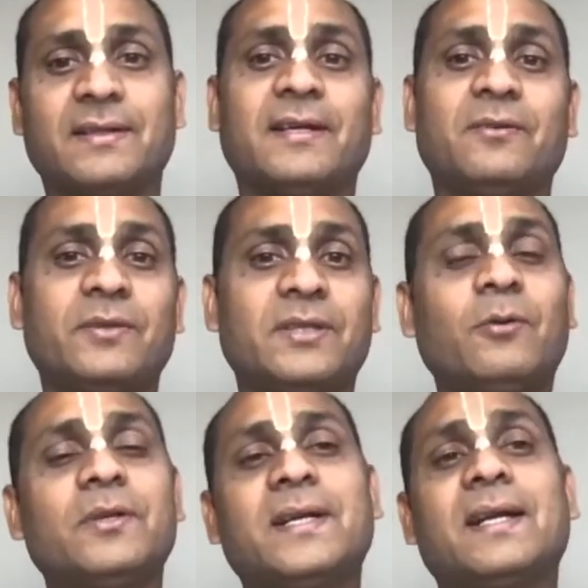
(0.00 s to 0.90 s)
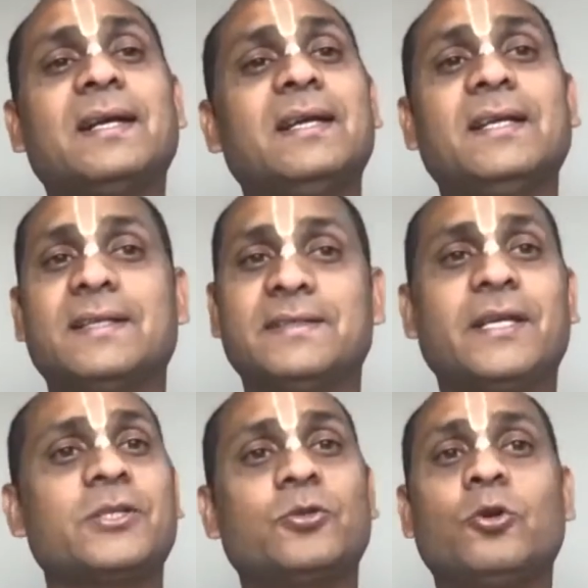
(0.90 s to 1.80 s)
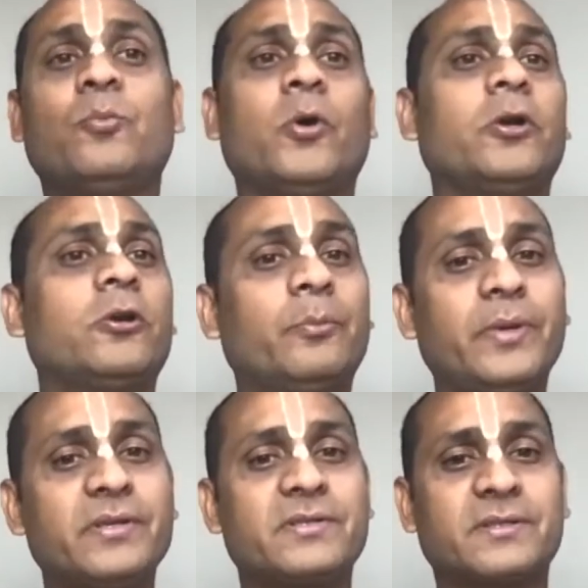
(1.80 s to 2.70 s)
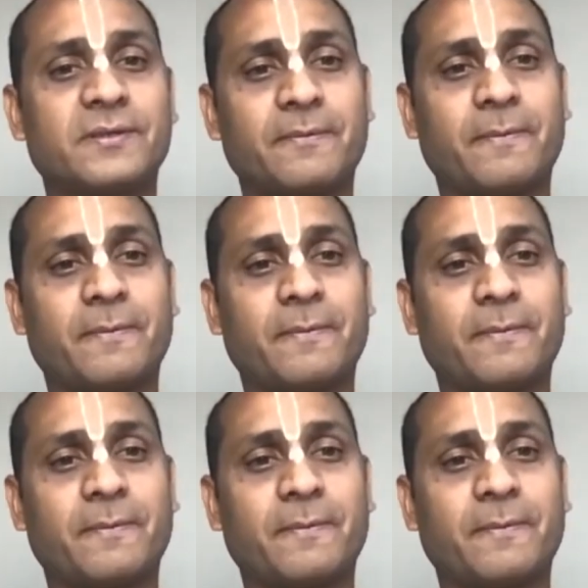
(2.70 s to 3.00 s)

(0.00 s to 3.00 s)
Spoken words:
and without that, there is no point of peace.